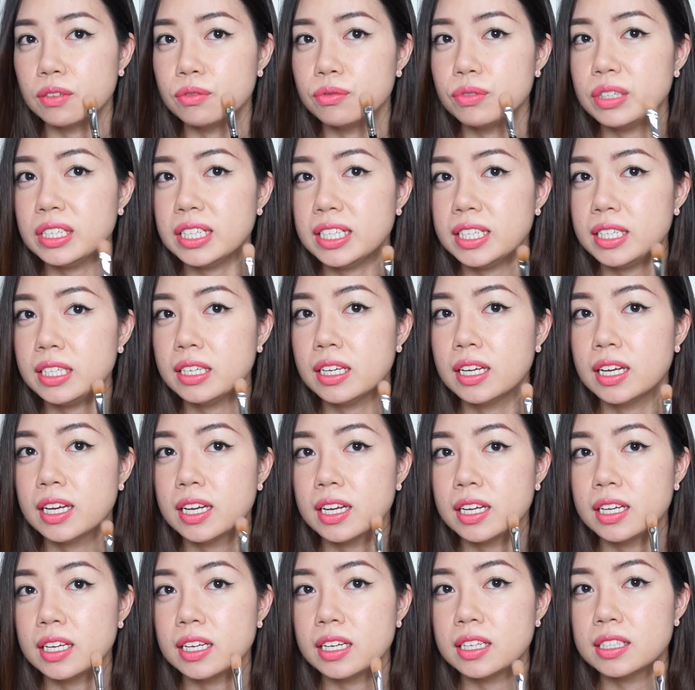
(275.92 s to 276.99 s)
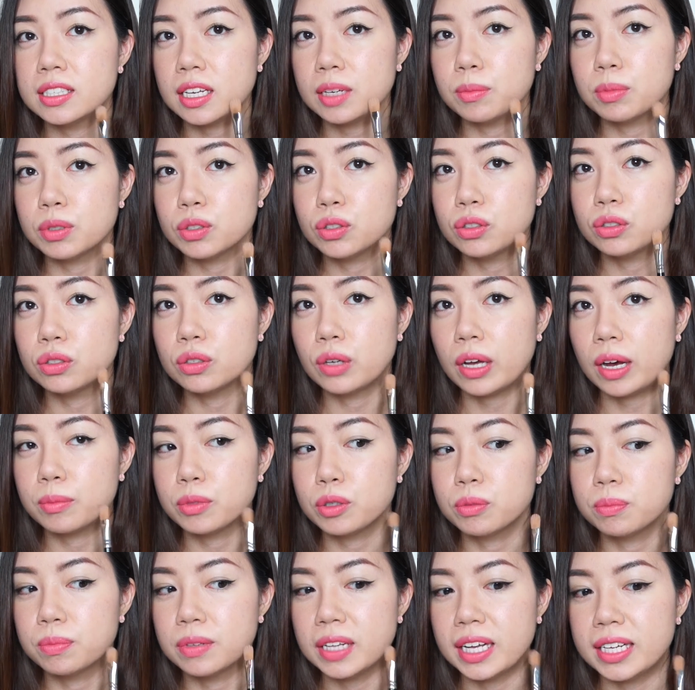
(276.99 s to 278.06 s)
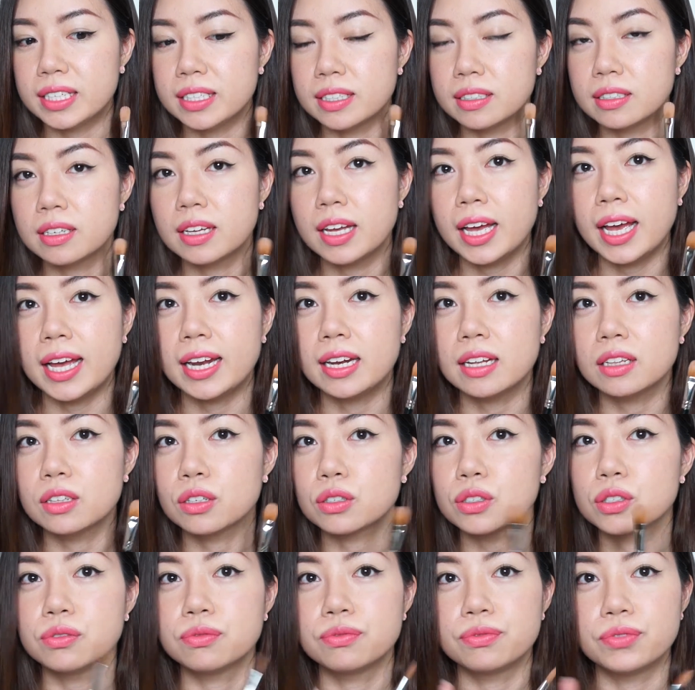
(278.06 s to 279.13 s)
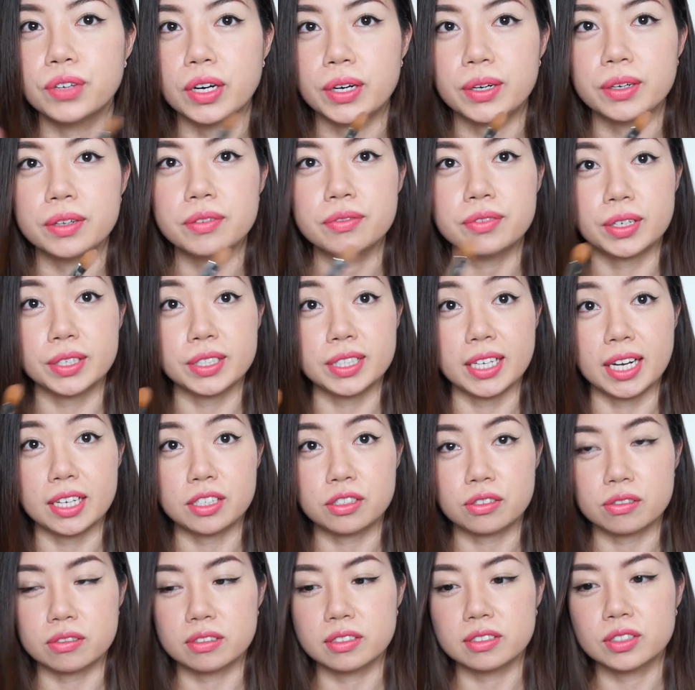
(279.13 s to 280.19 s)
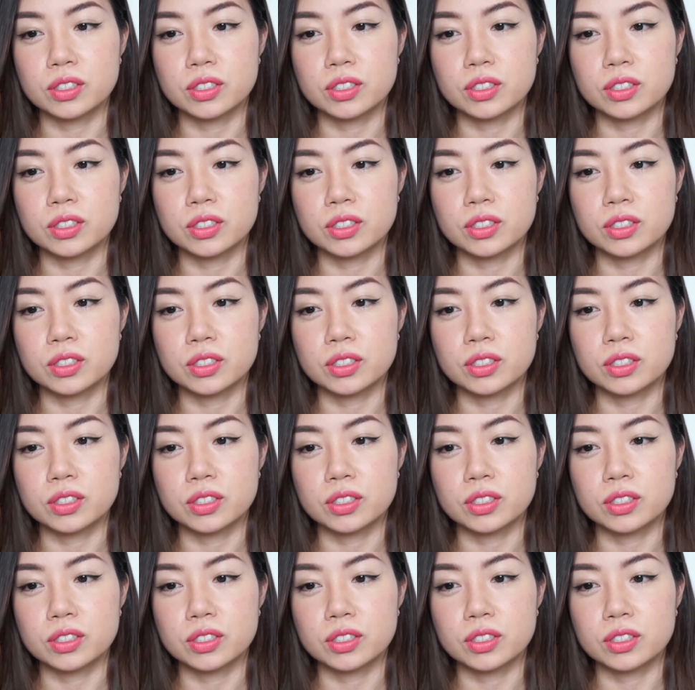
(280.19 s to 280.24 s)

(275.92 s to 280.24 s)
It really is able to help you blend it, and it looks very natural.